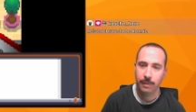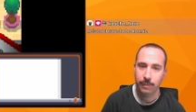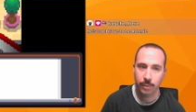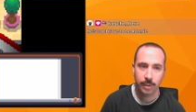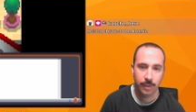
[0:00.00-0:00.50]

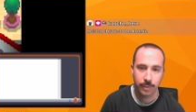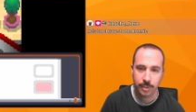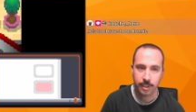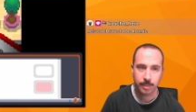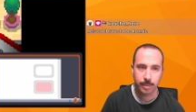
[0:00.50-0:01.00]
For the level
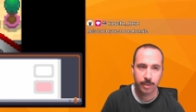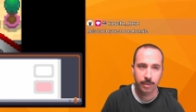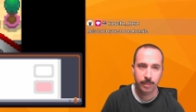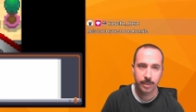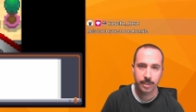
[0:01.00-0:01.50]
6 Spearow
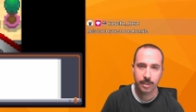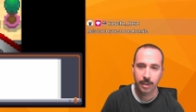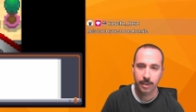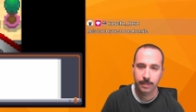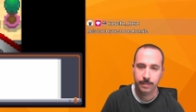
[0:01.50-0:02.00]
that we just got.